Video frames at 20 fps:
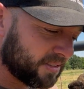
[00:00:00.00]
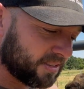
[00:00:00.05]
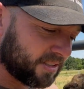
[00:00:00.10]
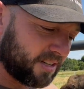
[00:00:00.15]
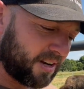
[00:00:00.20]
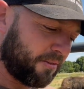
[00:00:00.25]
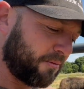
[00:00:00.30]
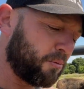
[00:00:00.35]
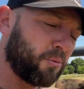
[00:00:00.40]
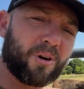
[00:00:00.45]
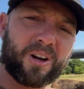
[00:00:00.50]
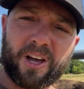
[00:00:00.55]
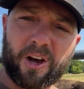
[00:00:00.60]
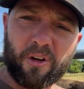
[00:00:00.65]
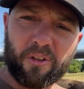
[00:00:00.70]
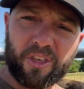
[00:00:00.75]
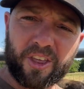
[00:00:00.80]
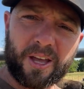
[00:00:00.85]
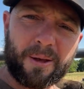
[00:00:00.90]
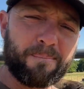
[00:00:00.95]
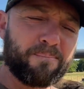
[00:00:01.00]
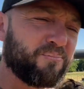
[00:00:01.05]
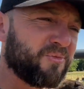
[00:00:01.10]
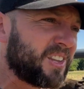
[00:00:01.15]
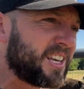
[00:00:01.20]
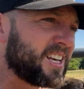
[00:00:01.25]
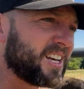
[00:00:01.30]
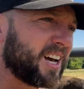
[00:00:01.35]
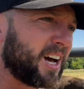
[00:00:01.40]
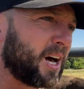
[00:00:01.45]
and everyone healthy
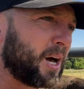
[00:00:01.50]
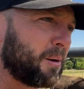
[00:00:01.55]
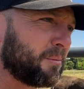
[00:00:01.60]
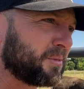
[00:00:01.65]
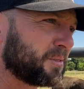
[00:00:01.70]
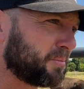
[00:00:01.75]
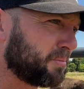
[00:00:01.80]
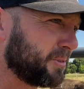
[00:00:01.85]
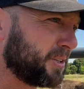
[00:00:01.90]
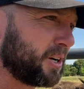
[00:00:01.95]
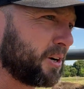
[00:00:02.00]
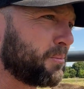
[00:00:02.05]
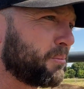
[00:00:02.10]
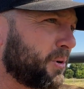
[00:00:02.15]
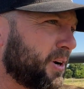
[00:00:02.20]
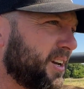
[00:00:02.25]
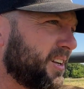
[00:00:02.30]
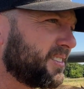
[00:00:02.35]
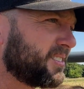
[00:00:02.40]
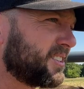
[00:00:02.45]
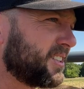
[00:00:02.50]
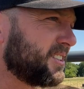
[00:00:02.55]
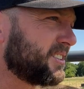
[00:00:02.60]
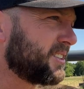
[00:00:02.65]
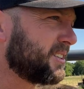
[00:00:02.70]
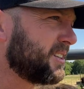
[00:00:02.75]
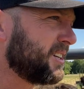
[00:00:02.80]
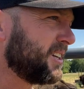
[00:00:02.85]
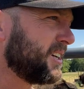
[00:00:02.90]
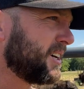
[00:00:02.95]
um, during breeding
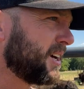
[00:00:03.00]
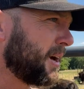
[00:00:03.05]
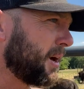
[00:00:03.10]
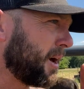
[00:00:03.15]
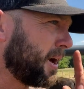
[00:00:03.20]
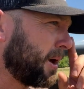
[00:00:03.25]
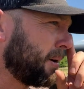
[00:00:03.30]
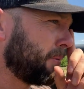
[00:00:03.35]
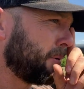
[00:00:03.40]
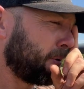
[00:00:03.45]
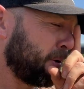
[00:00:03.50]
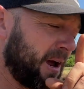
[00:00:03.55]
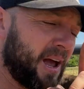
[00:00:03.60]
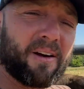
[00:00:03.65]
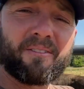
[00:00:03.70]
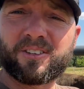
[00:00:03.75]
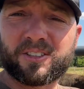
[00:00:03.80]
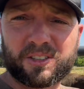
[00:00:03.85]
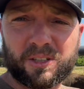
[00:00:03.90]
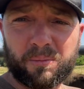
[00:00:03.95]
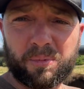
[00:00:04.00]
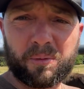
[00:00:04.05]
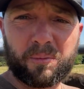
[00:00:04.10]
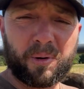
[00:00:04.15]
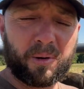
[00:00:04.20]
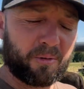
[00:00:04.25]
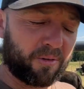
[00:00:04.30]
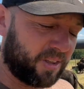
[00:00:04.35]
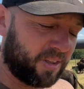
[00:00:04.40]
season. Uh, but we're having to supplement with